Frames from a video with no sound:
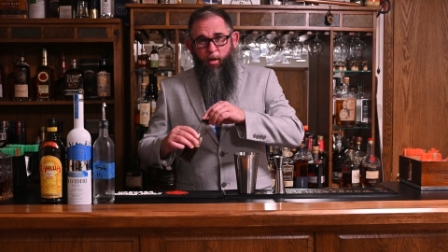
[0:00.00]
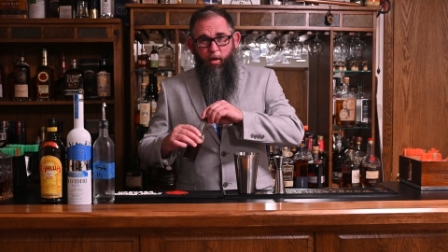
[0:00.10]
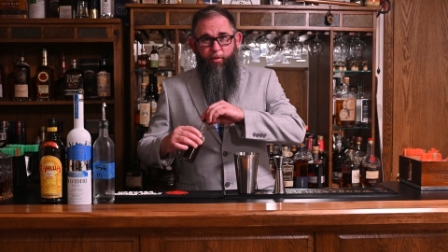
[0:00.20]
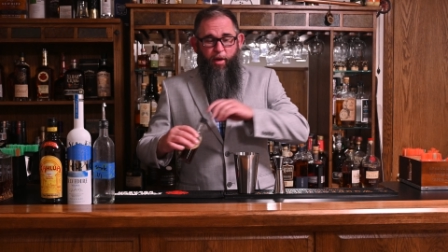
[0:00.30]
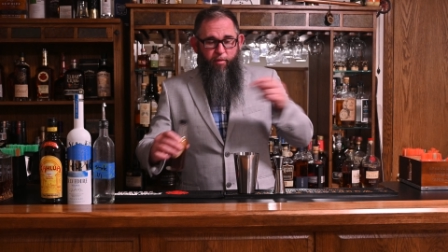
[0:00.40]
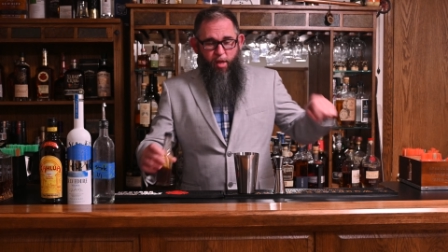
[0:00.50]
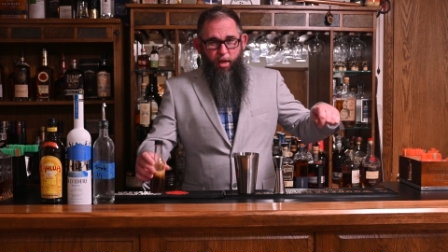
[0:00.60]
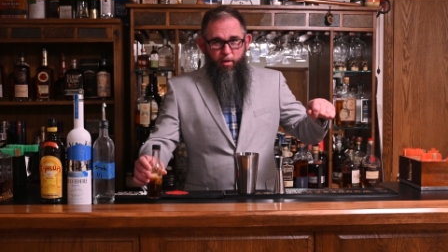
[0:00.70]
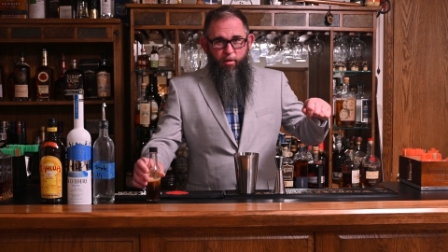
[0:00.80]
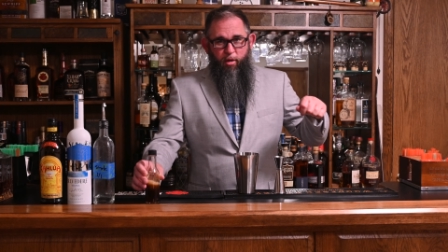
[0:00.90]
that have a
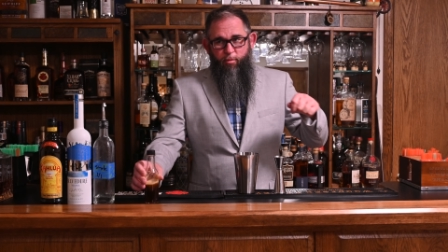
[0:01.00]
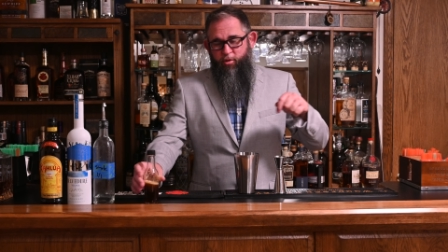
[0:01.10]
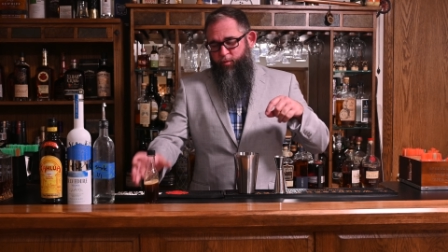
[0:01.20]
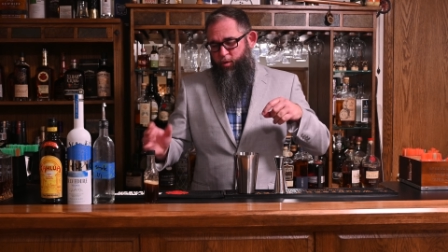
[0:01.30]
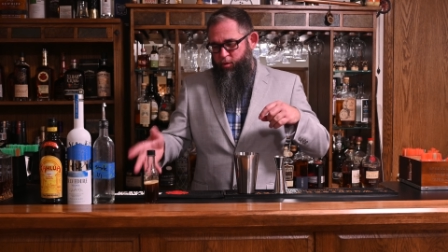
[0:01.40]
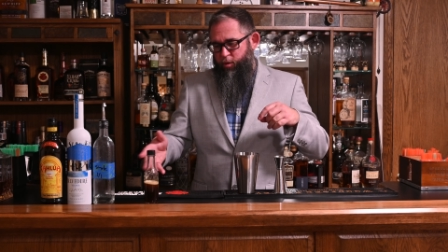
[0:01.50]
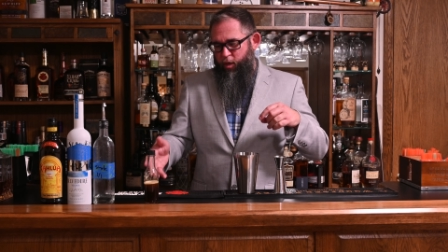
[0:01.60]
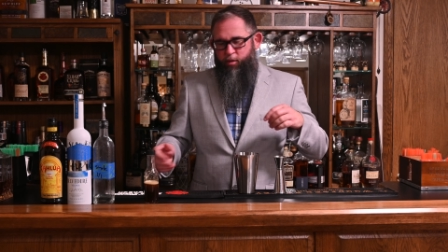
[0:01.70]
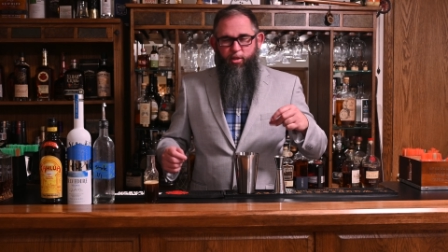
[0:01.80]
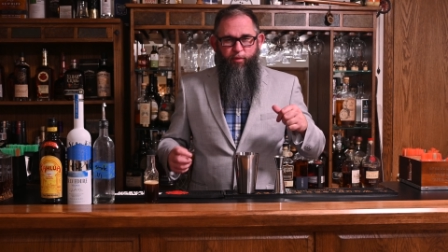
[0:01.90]
handle on them, so if you're doing
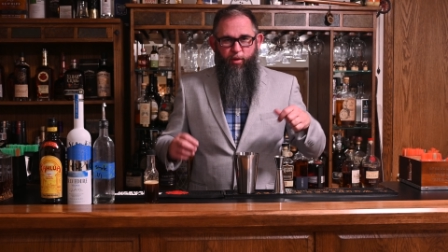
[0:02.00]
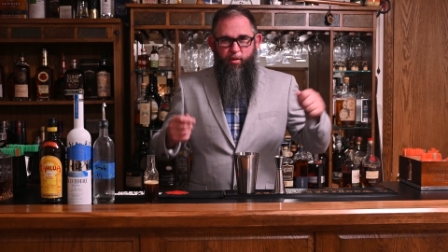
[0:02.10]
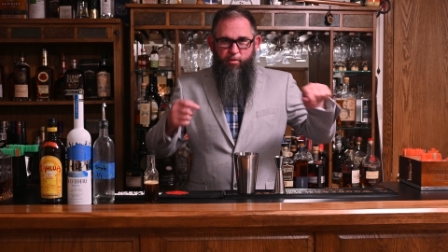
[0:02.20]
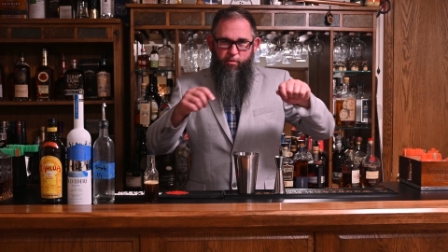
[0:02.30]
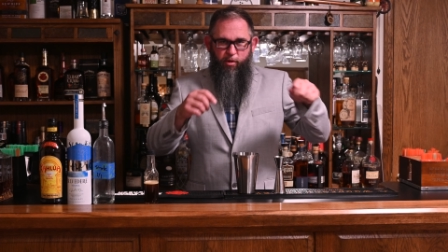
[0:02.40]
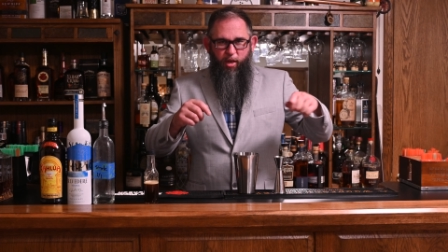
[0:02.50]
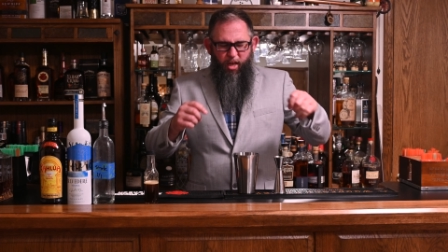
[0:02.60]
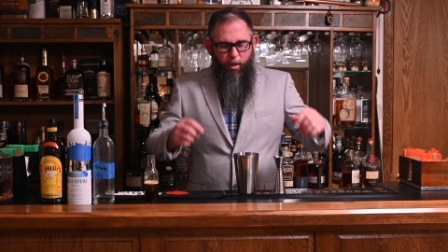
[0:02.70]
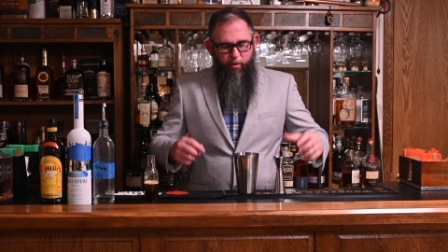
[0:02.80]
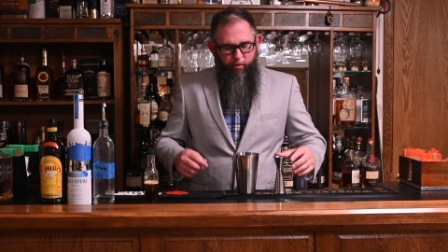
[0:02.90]
hot stuff like this, those are kind
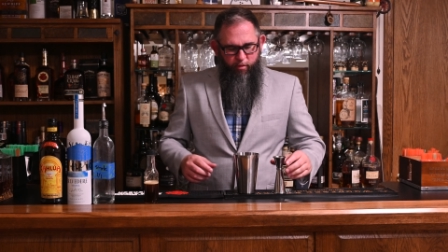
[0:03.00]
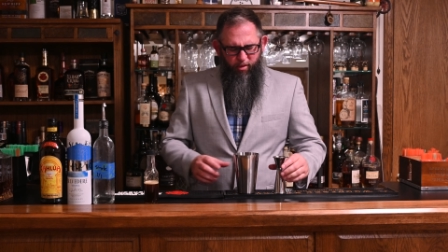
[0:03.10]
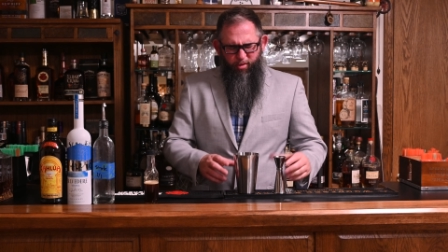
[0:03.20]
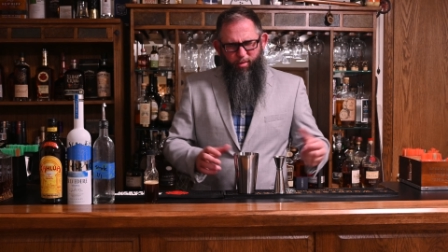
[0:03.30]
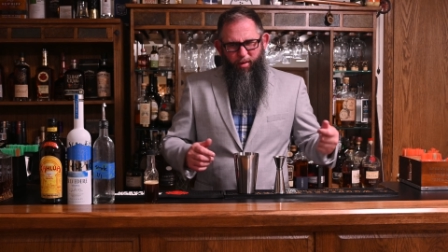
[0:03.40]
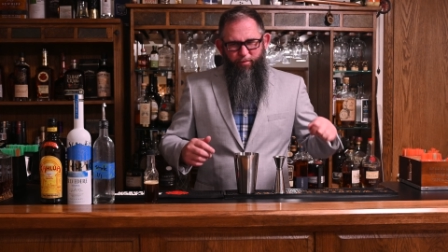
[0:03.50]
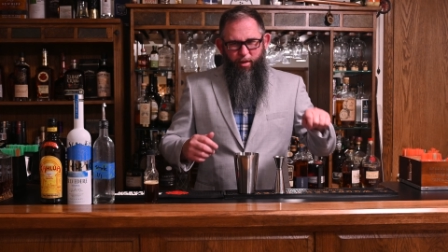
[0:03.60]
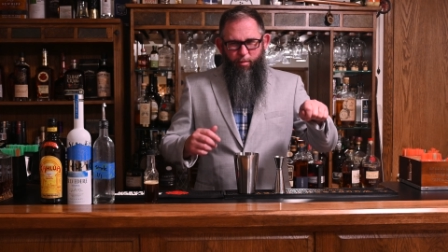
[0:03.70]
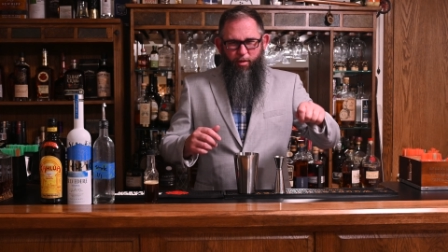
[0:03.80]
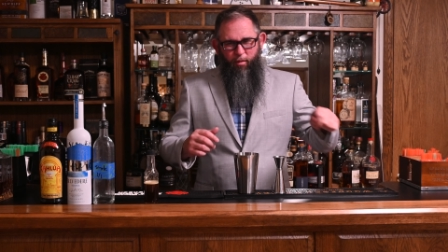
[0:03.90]
of nice, although I
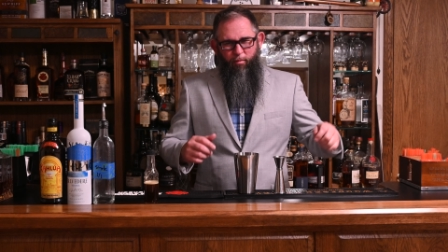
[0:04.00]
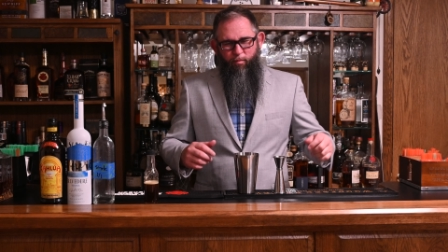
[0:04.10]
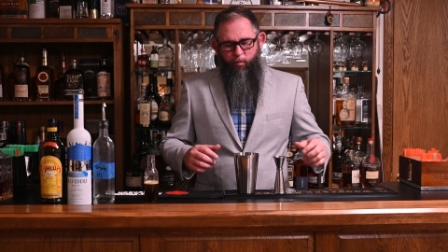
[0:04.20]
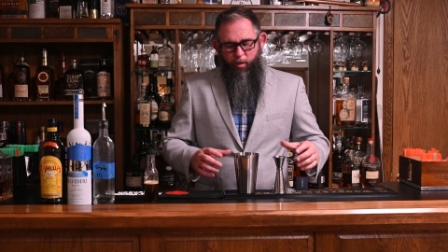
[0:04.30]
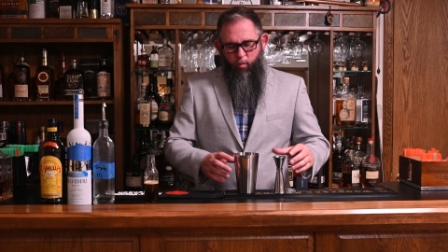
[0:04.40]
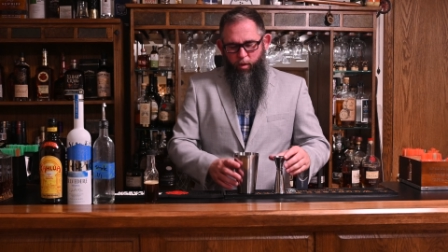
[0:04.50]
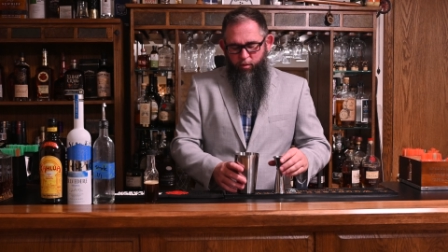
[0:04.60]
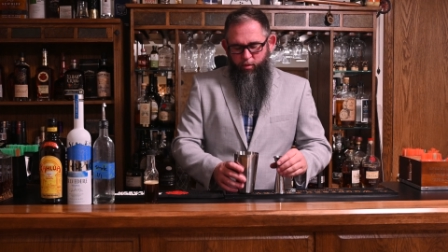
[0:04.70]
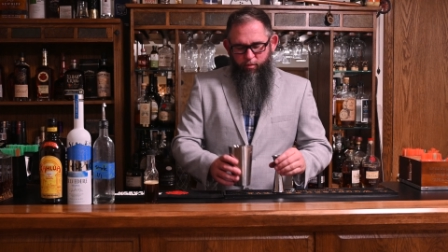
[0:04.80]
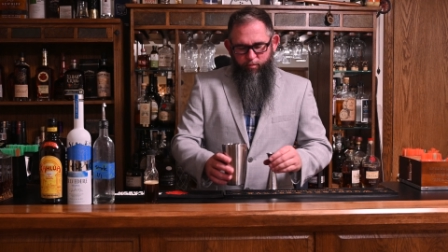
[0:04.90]
find them a little
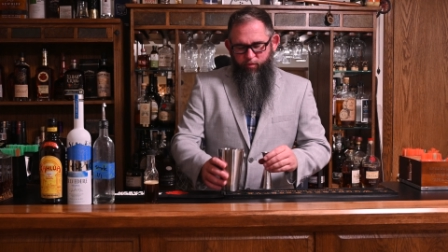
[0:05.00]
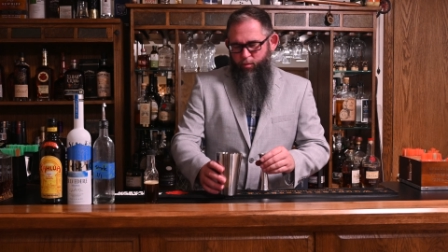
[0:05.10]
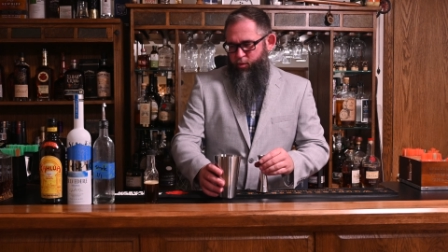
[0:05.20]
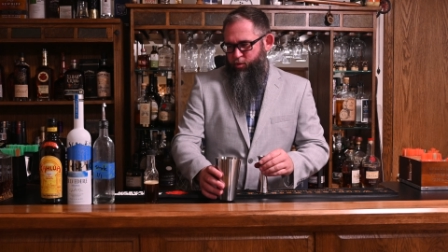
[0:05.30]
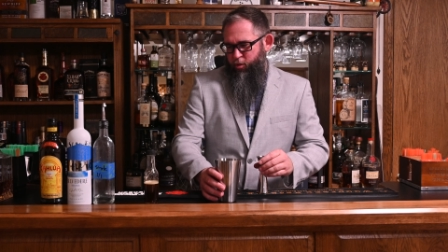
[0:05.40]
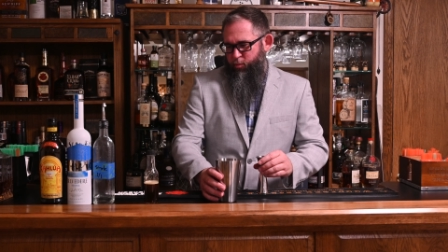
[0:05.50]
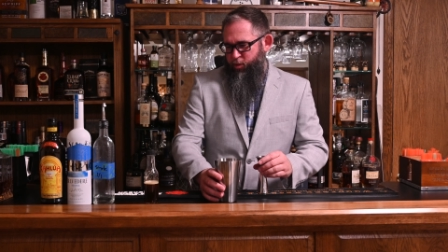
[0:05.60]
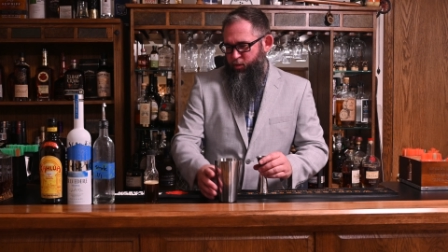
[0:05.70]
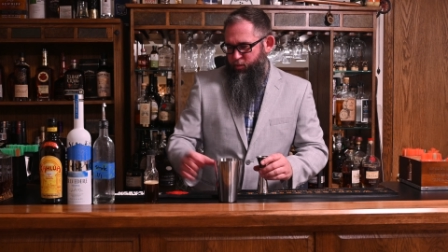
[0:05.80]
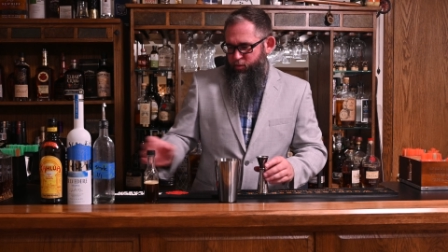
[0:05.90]
unwieldy for most
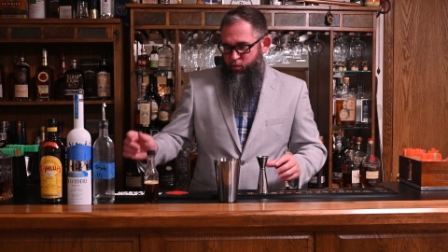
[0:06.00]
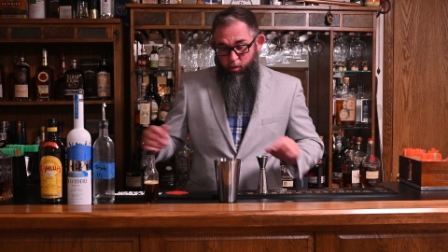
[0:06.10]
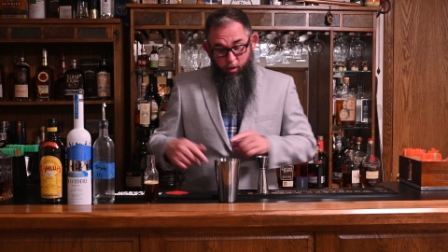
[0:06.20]
circumstances.